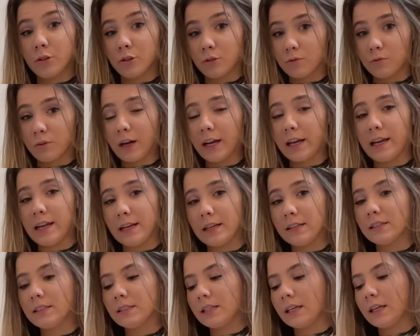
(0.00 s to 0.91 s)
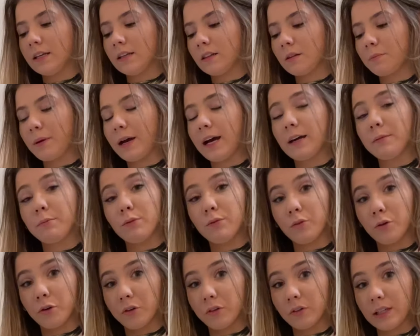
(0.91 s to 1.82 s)
right hand is hitting the pad
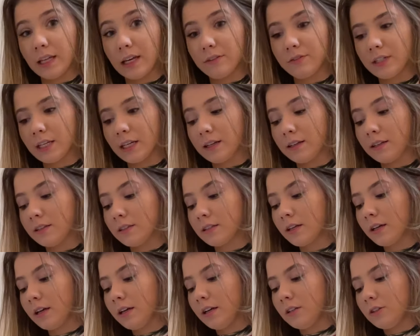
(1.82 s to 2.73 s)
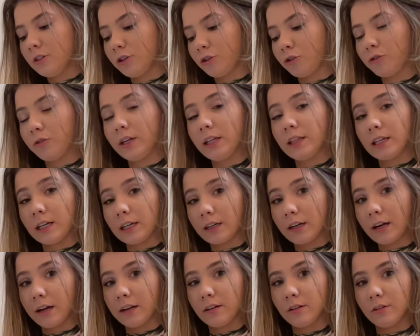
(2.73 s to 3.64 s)
before your left hand to create that
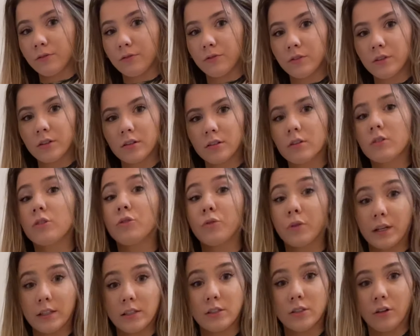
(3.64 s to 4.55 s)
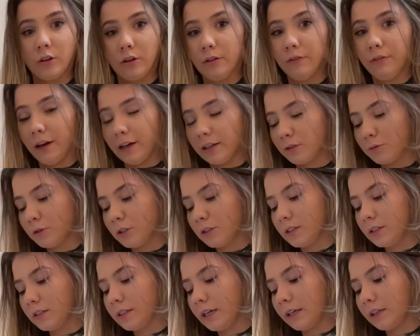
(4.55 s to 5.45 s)
kind of grace note effect, which is
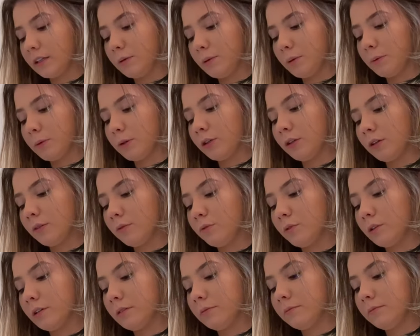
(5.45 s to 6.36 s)
exactly what we're going for.